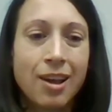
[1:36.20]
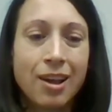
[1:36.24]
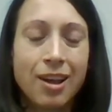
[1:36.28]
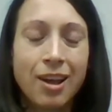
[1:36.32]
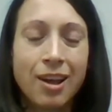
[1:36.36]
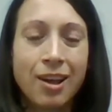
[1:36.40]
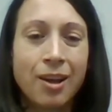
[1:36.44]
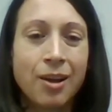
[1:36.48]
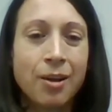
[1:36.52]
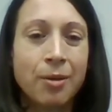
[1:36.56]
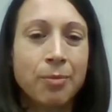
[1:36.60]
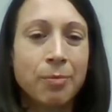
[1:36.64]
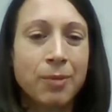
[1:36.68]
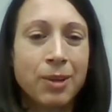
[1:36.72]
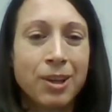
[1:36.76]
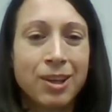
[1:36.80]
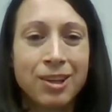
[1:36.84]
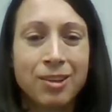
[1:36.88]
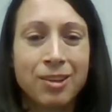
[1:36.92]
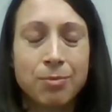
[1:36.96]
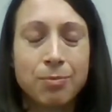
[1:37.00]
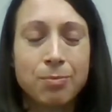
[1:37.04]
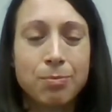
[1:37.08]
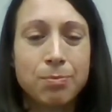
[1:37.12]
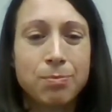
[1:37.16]

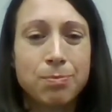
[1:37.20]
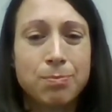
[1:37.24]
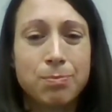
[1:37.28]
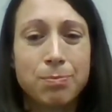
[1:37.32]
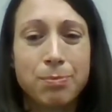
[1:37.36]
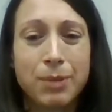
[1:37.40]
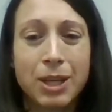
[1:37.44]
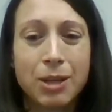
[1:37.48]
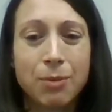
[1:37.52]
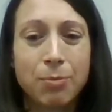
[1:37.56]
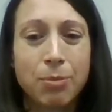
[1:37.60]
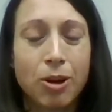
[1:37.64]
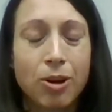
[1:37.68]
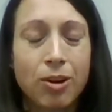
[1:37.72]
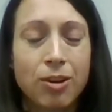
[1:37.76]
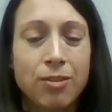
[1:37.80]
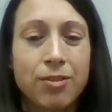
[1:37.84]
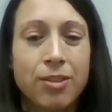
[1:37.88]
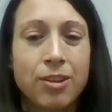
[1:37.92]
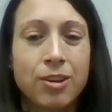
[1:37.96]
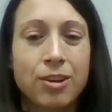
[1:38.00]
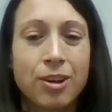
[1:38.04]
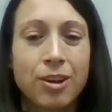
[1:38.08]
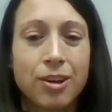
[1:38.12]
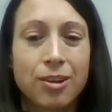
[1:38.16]
And being part
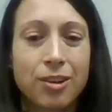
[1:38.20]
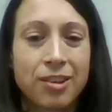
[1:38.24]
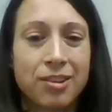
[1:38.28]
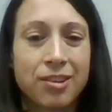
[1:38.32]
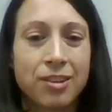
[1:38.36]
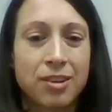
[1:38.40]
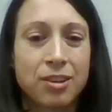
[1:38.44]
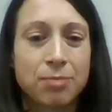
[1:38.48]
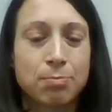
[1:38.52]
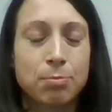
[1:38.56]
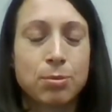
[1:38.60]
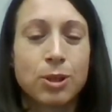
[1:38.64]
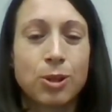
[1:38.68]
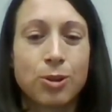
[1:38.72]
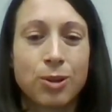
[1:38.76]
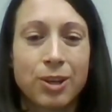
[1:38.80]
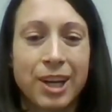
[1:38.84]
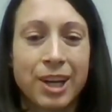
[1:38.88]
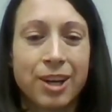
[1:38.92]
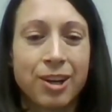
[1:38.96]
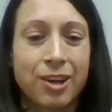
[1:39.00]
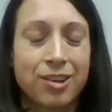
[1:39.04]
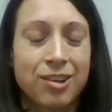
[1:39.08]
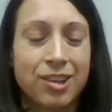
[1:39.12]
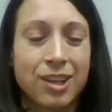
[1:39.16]
of the Carlson
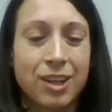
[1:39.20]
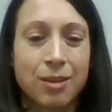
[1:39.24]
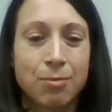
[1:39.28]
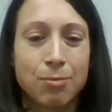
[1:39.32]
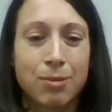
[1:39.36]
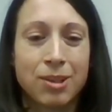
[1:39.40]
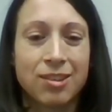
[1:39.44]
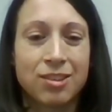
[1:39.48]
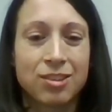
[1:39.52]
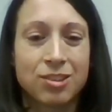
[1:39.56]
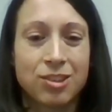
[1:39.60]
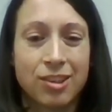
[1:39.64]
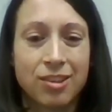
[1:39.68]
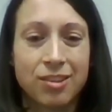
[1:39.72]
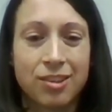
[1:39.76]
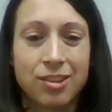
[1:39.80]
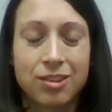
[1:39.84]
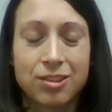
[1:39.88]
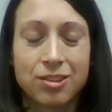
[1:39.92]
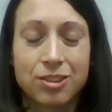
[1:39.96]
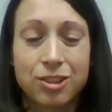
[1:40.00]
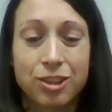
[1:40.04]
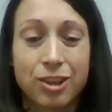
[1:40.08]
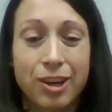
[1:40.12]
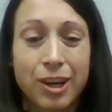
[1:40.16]
Procare team is just
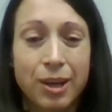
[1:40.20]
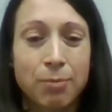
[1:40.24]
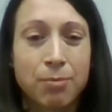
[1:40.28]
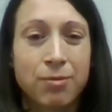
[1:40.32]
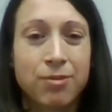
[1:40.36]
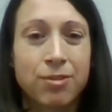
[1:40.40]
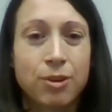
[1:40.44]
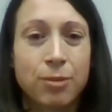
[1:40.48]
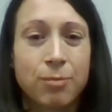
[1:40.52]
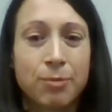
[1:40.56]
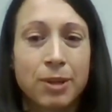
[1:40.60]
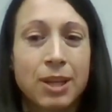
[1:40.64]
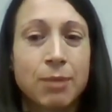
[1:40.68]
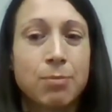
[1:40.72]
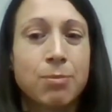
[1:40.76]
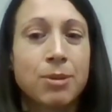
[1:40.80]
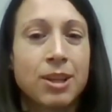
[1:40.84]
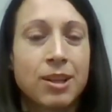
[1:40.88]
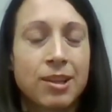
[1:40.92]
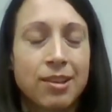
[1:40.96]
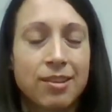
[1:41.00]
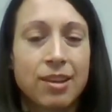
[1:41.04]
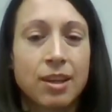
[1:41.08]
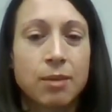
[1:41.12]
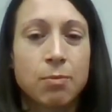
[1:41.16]
a dream for me
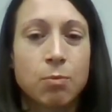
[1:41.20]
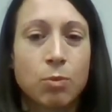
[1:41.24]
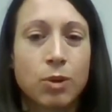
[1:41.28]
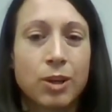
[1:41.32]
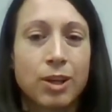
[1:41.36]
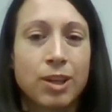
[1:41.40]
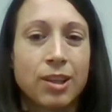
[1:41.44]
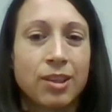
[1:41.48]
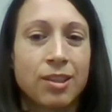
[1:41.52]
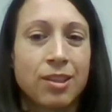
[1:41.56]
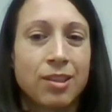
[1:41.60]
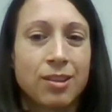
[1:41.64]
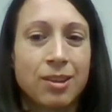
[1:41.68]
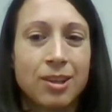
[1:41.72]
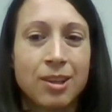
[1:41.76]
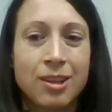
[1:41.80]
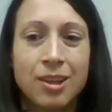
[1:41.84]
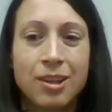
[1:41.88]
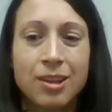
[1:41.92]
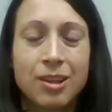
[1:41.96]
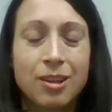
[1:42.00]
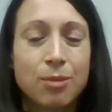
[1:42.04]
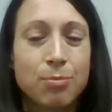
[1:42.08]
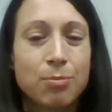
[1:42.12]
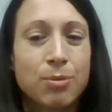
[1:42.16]
because I'm with
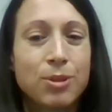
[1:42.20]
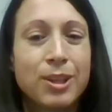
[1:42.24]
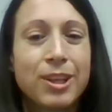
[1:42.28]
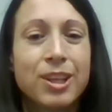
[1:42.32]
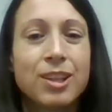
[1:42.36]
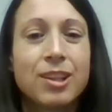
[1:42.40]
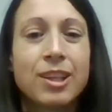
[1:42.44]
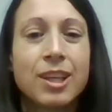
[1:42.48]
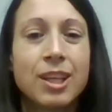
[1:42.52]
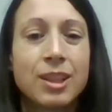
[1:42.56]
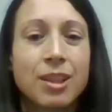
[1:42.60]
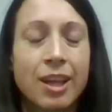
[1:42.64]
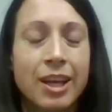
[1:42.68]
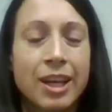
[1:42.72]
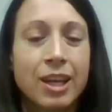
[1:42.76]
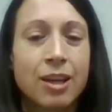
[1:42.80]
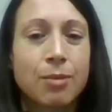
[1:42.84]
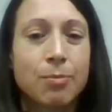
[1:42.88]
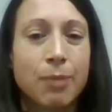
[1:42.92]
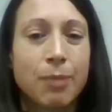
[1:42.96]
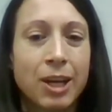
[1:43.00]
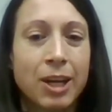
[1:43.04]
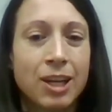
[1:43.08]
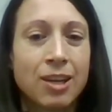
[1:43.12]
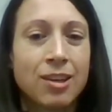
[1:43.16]
completely
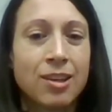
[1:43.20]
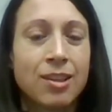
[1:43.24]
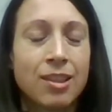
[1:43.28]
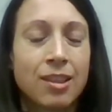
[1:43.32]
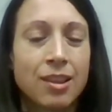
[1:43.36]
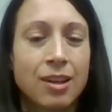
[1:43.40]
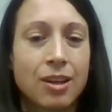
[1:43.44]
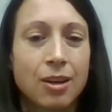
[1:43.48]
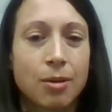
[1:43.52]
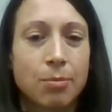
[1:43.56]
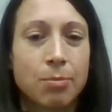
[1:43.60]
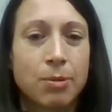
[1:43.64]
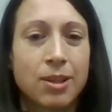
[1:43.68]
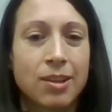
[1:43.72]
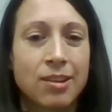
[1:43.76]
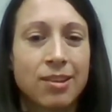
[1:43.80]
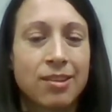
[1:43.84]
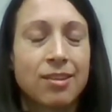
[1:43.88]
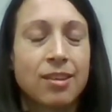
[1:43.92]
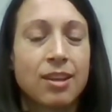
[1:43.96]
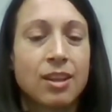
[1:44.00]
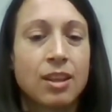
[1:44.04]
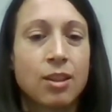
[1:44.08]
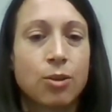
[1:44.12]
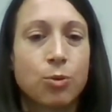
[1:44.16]
like-minded
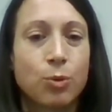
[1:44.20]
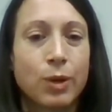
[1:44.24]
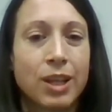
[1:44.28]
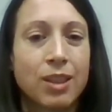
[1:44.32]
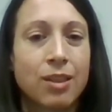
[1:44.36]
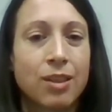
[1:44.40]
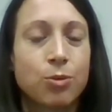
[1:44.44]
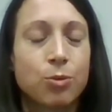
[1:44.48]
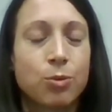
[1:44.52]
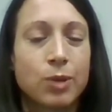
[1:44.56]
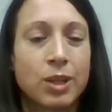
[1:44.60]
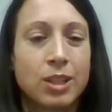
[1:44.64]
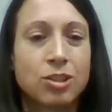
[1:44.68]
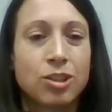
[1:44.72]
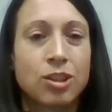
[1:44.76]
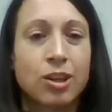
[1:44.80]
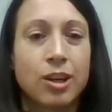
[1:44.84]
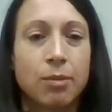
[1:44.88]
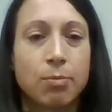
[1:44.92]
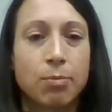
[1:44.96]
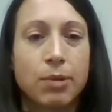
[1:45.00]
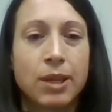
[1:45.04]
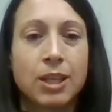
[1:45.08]
therapists in the way that we treat